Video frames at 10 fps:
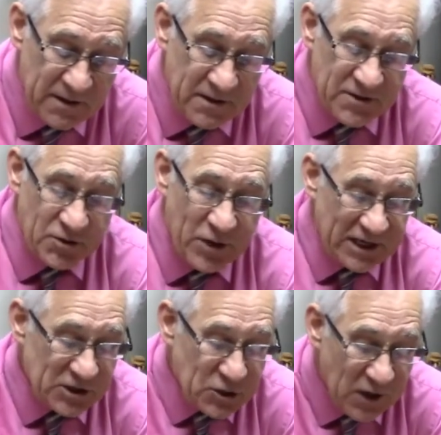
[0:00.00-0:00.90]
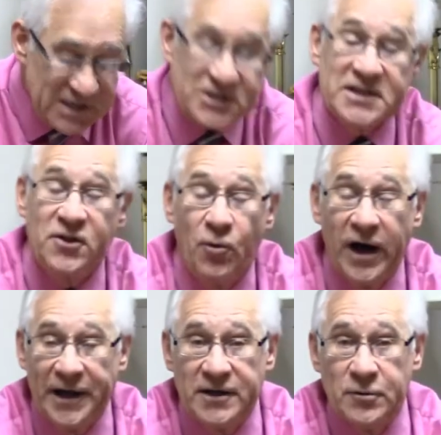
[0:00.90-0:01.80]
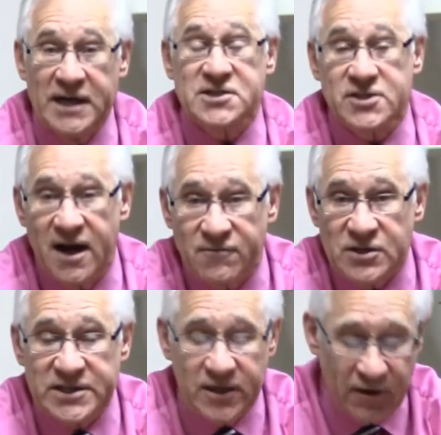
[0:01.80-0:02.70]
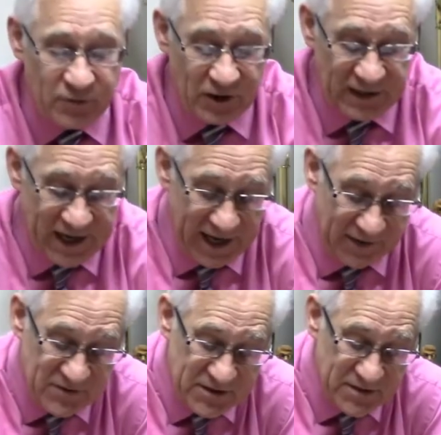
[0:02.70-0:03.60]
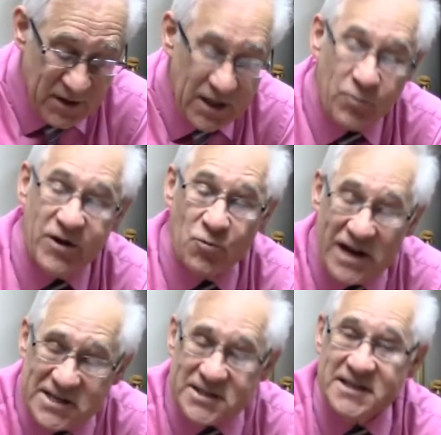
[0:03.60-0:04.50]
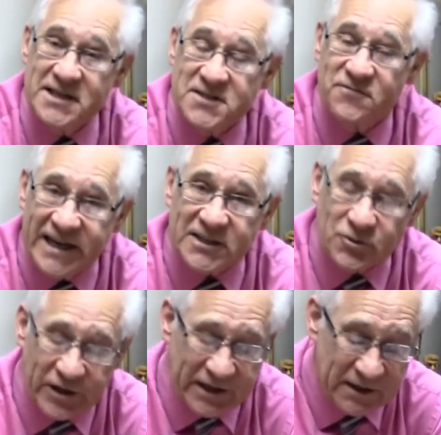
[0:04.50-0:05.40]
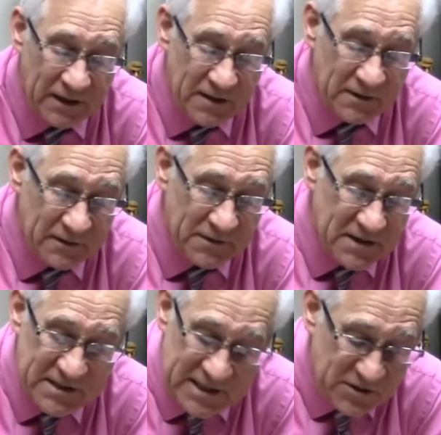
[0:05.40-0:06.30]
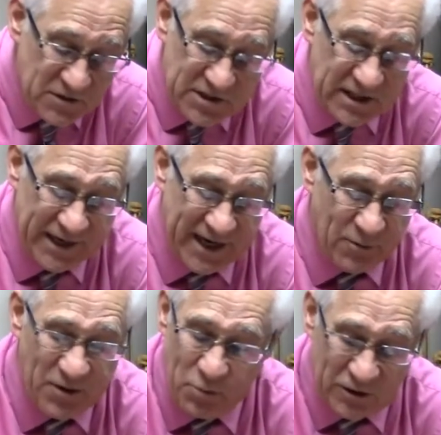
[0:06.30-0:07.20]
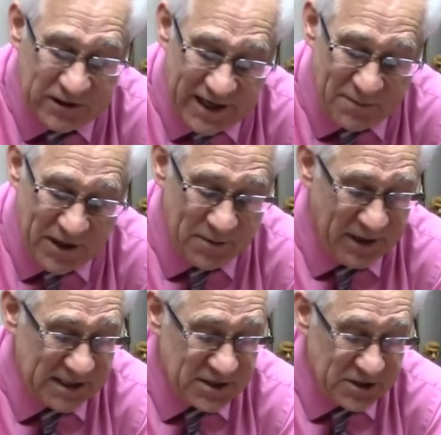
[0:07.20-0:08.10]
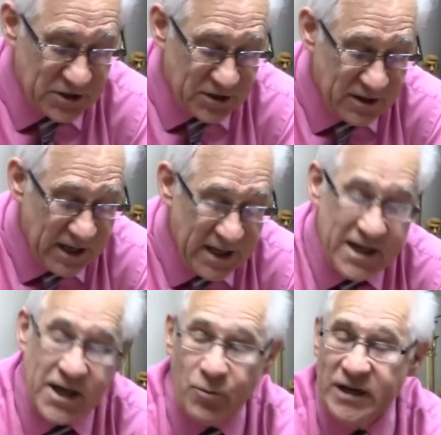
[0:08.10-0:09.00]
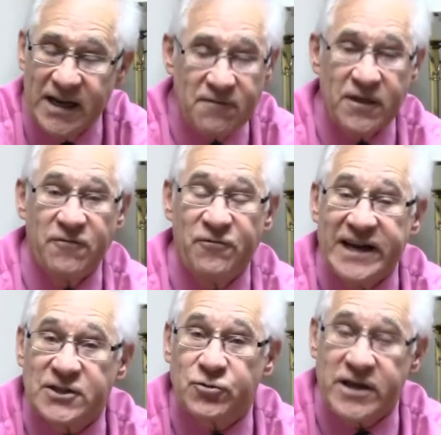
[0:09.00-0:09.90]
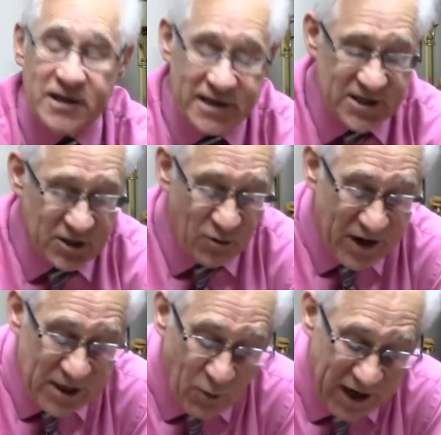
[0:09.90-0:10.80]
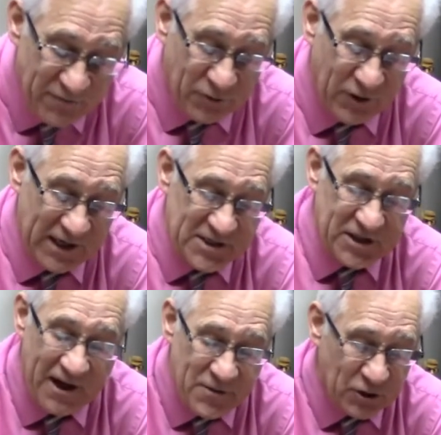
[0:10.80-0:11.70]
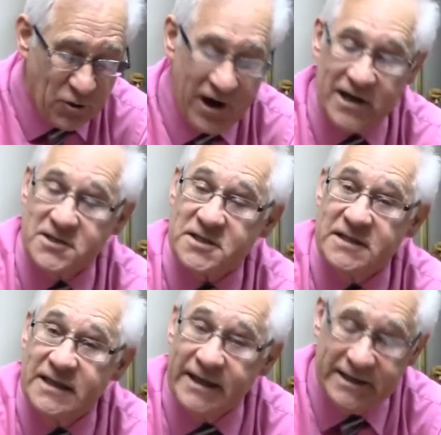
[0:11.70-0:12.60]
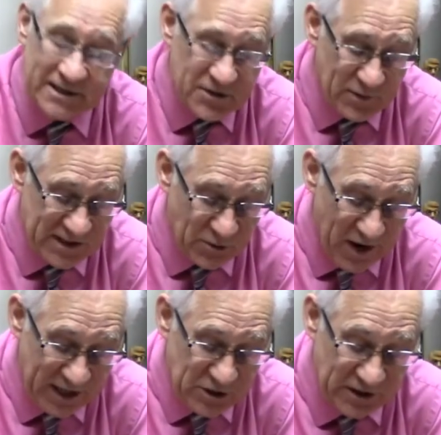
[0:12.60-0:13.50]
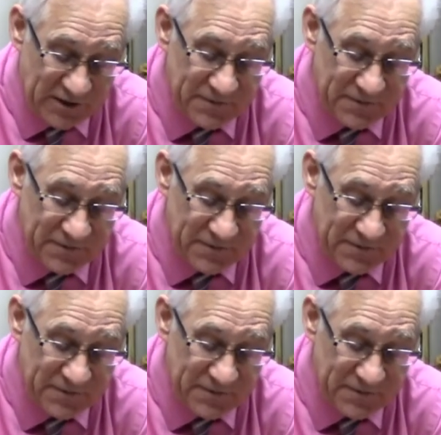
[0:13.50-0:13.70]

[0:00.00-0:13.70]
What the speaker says: So we can trust in the one who has sovereignty over our lives. We rest in his victory. On this Easter Sunday, we proclaim that message. We live in the victory that he has already won for us on the cross and in his resurrection.